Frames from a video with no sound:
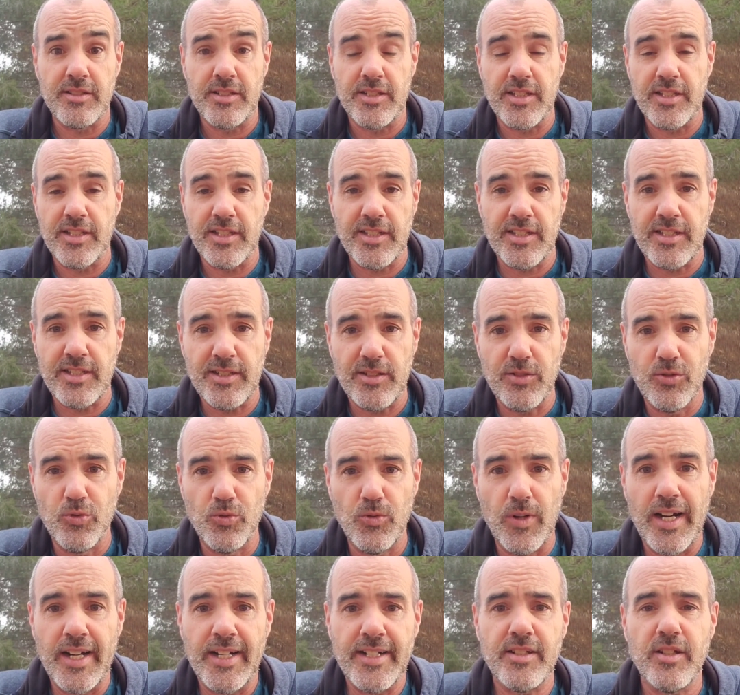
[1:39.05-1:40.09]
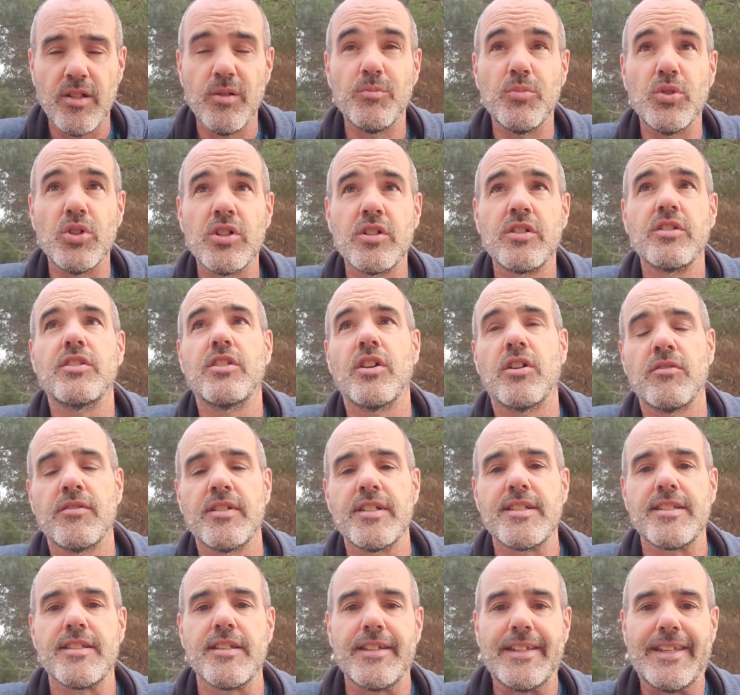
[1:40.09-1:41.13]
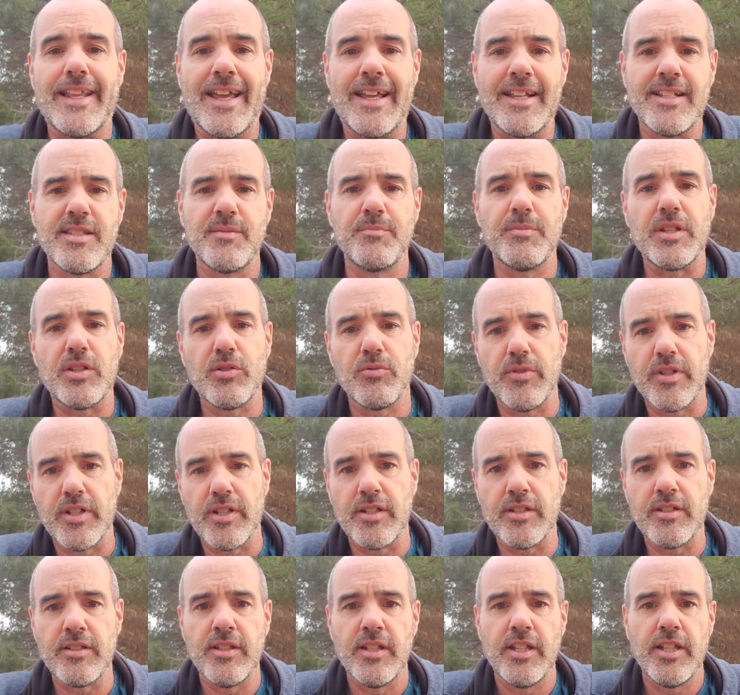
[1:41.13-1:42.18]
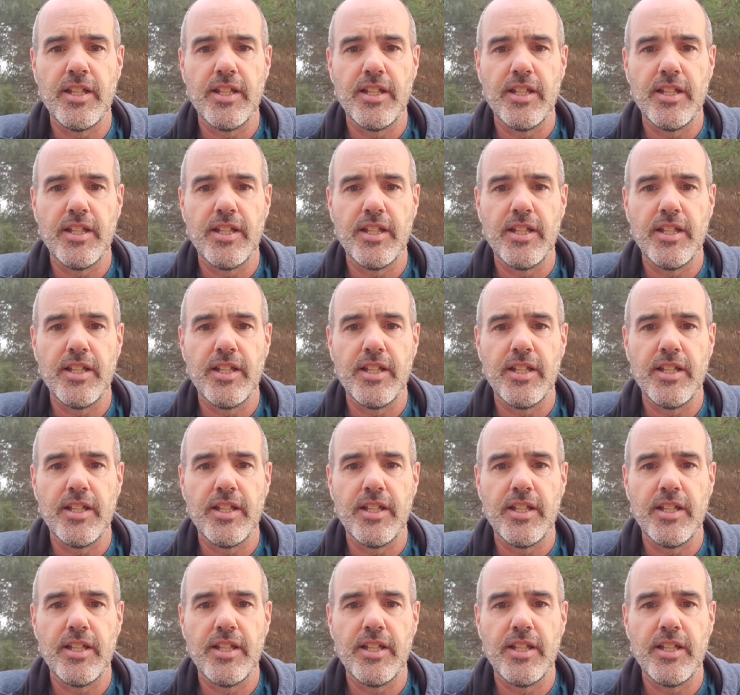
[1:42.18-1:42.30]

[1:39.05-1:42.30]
write a book. No, it's a dance between